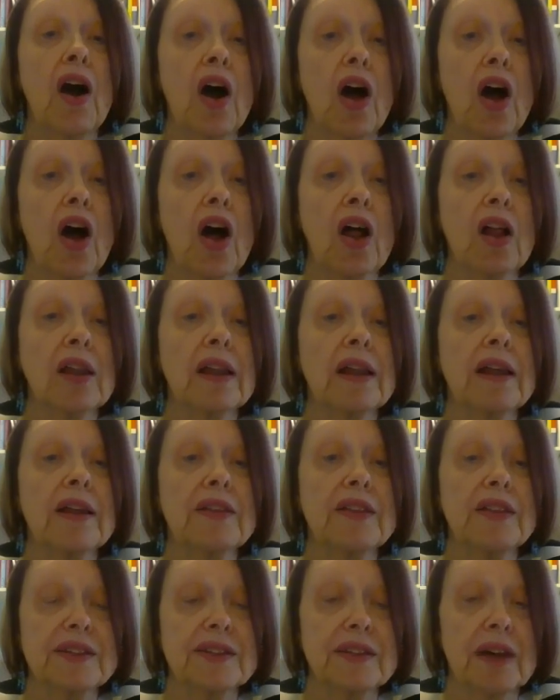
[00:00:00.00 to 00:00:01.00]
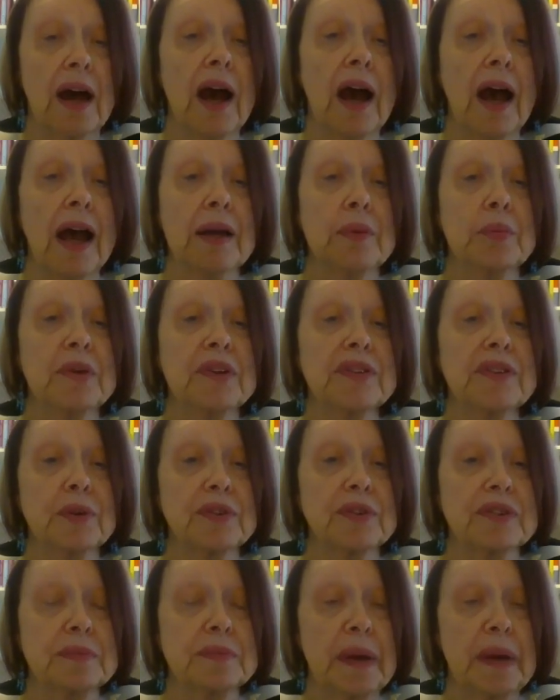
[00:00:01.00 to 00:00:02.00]
all the time, with
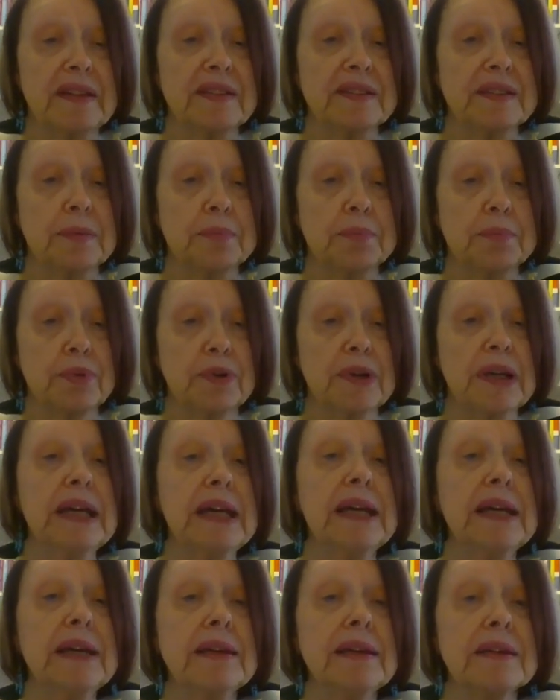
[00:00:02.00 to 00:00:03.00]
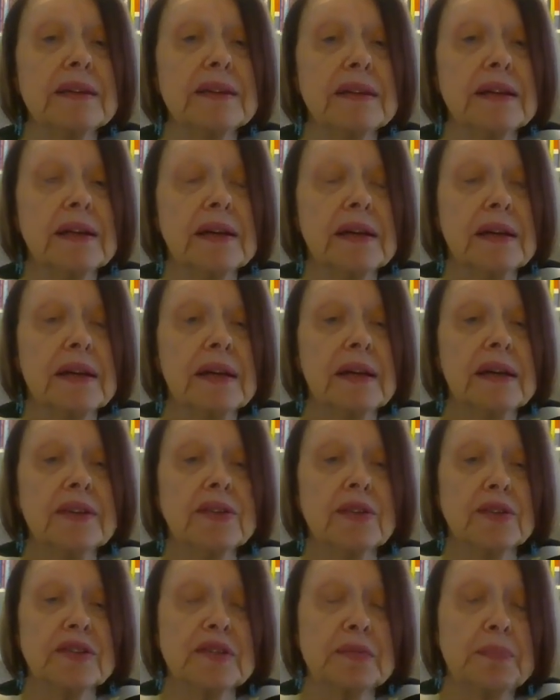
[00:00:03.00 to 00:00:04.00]
no space to breathe,
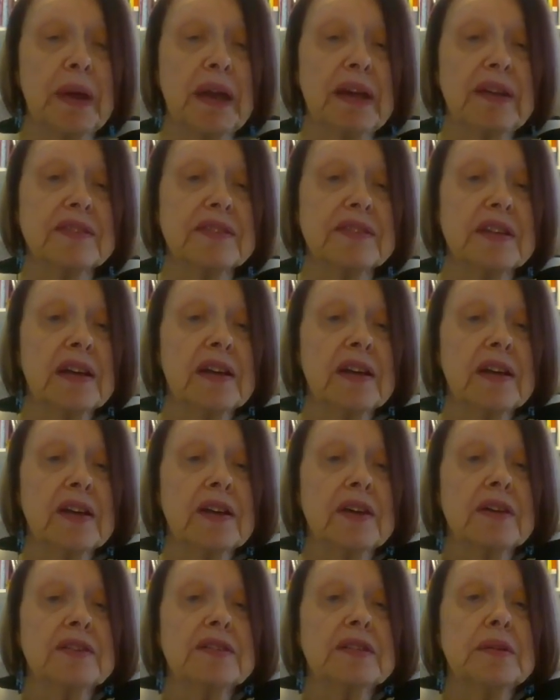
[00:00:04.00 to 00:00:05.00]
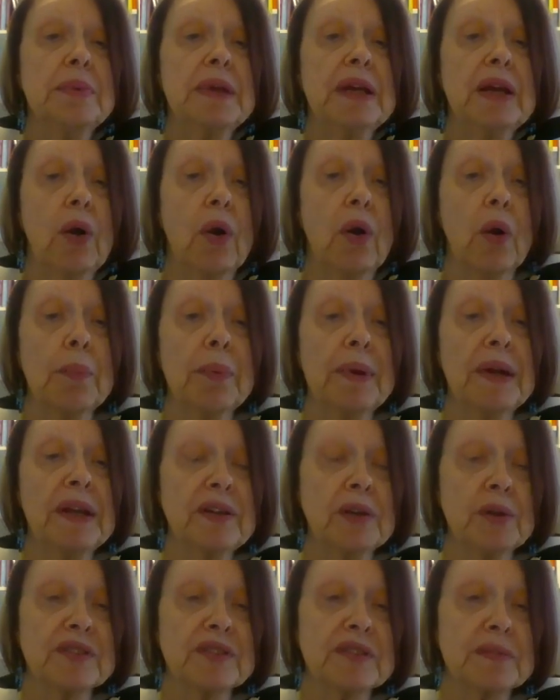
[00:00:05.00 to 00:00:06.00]
no space to be
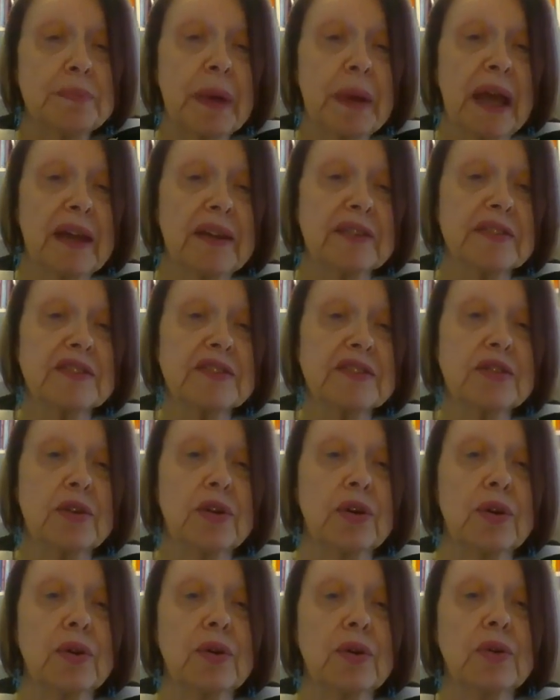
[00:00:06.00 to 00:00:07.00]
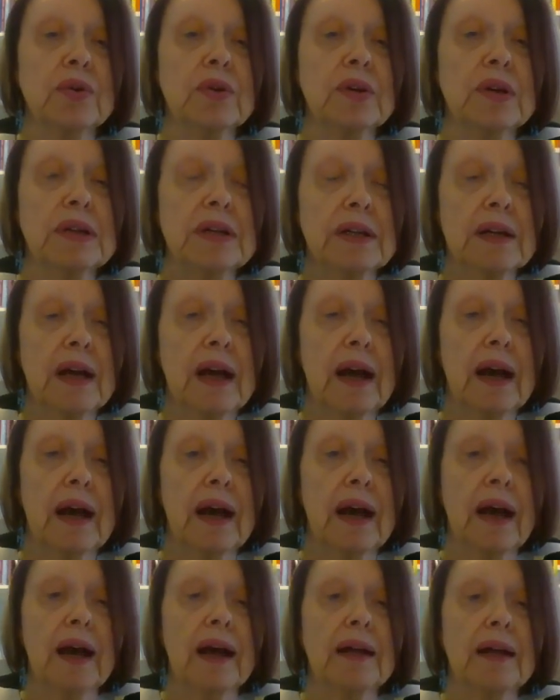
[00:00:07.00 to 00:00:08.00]
open, no space to
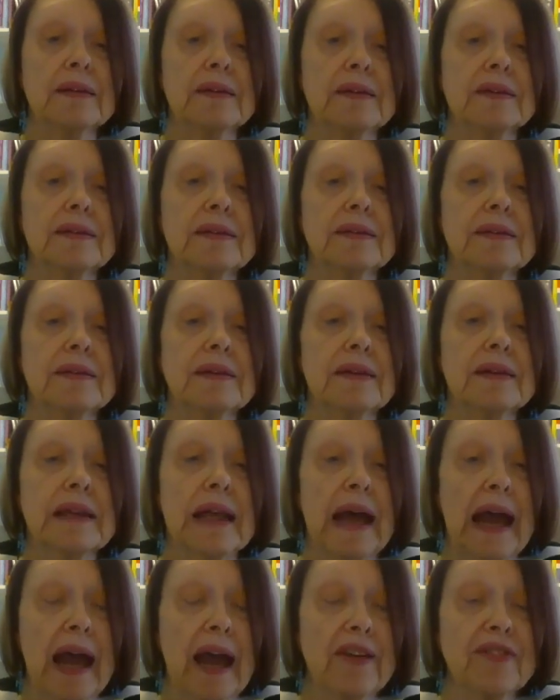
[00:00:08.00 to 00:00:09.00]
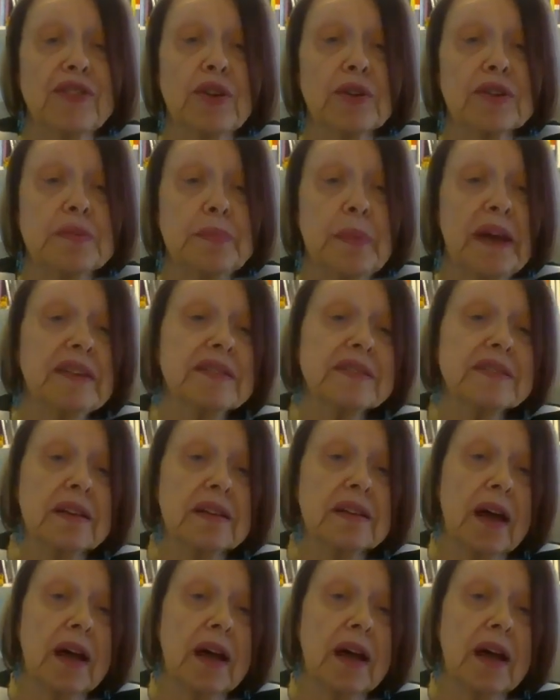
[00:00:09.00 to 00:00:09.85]
laugh, no space to